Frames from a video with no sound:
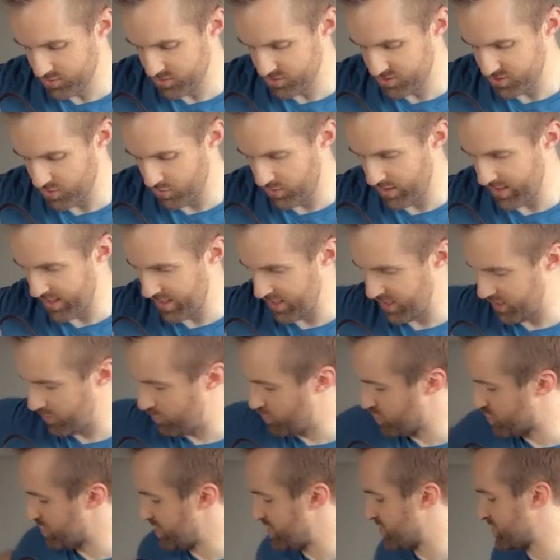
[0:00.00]
So I
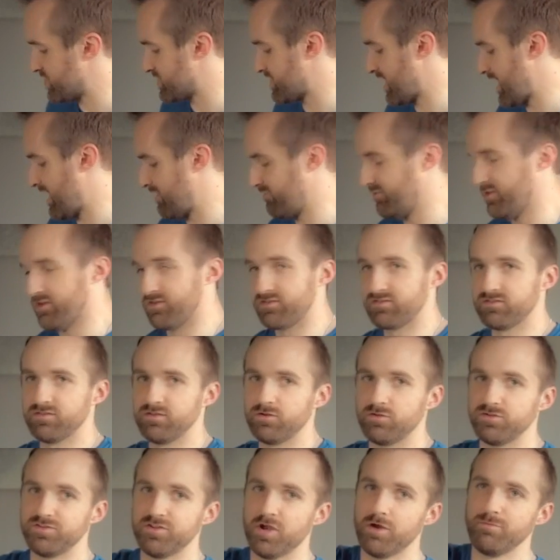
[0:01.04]
usually just have this
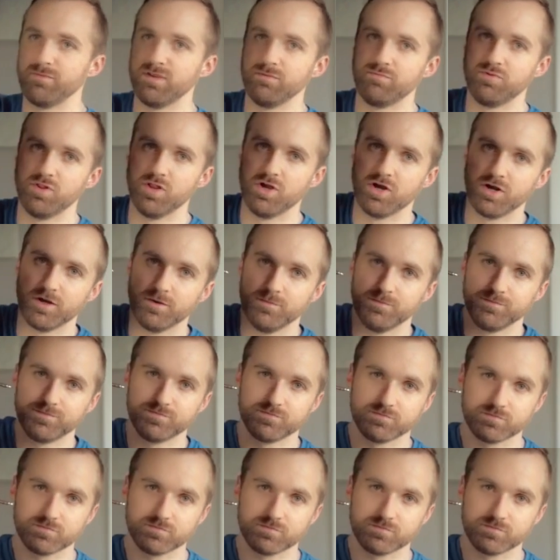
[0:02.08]
little dummy plug,